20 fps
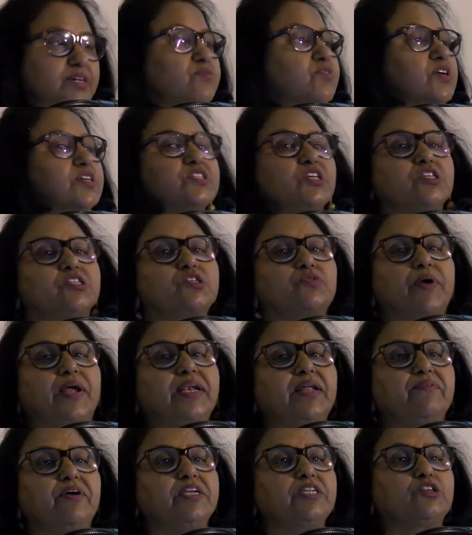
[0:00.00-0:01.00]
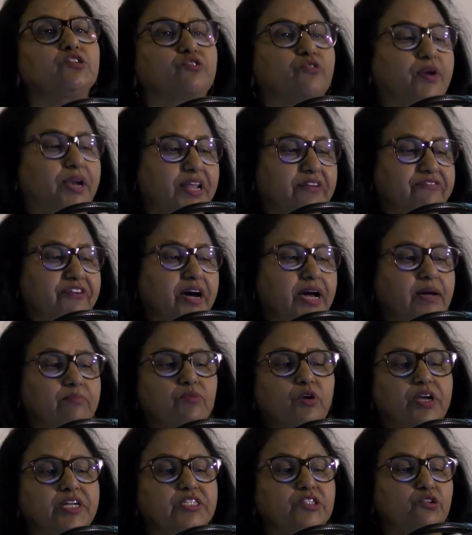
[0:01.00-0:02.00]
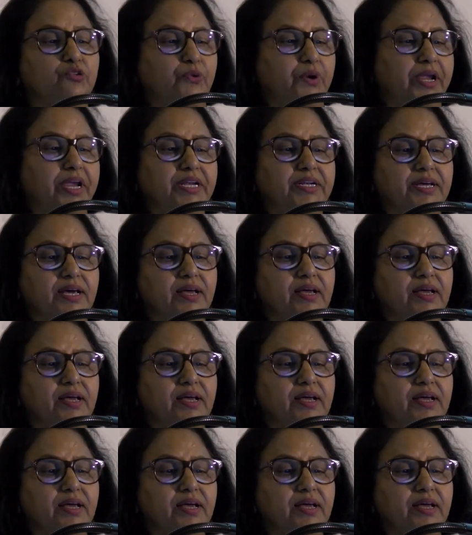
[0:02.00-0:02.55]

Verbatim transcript: verses 21 to 25, I'm going to read.